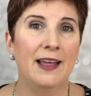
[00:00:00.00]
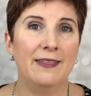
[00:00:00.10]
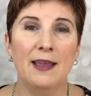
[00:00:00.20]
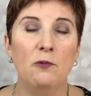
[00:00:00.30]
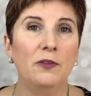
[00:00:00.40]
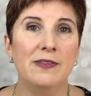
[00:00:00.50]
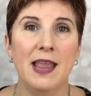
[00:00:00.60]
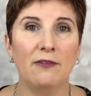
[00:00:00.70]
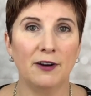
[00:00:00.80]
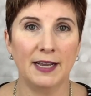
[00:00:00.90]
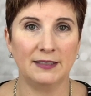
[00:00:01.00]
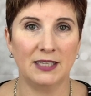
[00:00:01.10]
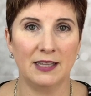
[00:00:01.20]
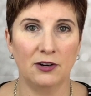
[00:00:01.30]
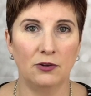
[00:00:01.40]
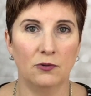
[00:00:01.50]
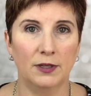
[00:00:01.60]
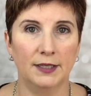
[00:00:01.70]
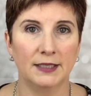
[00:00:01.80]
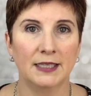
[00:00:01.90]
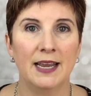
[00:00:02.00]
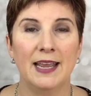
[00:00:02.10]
they will never get to their goals.